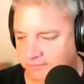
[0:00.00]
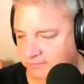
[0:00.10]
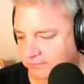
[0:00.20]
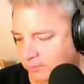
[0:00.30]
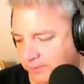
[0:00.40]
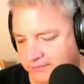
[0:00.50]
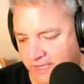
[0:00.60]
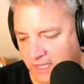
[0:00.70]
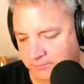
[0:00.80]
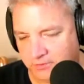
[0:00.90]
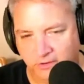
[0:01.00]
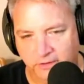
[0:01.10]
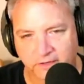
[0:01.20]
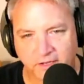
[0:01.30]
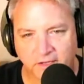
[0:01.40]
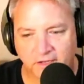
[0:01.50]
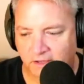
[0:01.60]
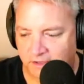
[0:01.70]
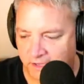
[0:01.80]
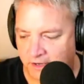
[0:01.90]
so many times gone,
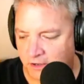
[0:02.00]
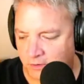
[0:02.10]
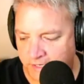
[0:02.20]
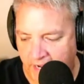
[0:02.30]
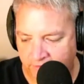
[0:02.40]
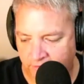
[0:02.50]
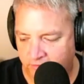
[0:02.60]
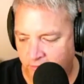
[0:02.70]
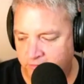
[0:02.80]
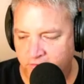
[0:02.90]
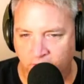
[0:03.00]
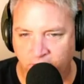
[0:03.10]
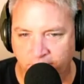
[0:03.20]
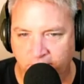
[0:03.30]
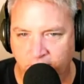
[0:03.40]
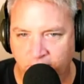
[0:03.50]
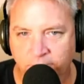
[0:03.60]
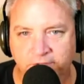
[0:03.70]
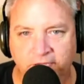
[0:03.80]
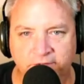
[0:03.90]
you know, an actor so-and-so, and I'm like,
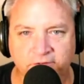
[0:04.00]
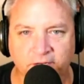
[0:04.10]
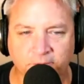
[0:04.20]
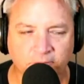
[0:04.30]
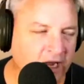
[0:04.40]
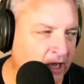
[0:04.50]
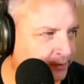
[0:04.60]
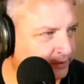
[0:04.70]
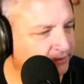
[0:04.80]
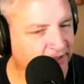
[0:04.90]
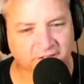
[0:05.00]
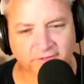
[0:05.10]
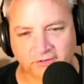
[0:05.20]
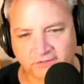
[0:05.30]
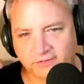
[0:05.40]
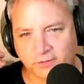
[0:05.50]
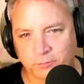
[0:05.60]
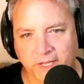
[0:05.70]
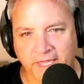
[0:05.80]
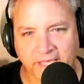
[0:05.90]
what was the actor's name? Crap. And you
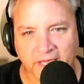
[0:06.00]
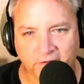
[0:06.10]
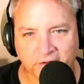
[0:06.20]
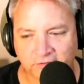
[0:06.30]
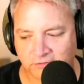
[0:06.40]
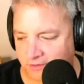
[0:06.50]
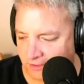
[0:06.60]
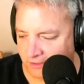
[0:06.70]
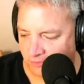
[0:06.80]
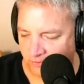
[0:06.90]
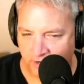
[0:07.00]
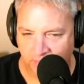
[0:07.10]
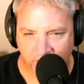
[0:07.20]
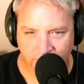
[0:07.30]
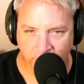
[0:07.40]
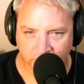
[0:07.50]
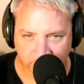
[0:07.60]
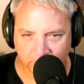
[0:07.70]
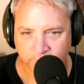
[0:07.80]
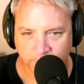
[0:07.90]
blank out because you're trying to think of all the
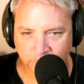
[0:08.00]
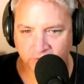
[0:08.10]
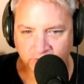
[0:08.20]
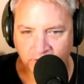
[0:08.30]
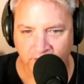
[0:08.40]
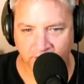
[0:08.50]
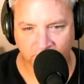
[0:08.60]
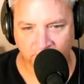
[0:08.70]
things you're supposed to say, and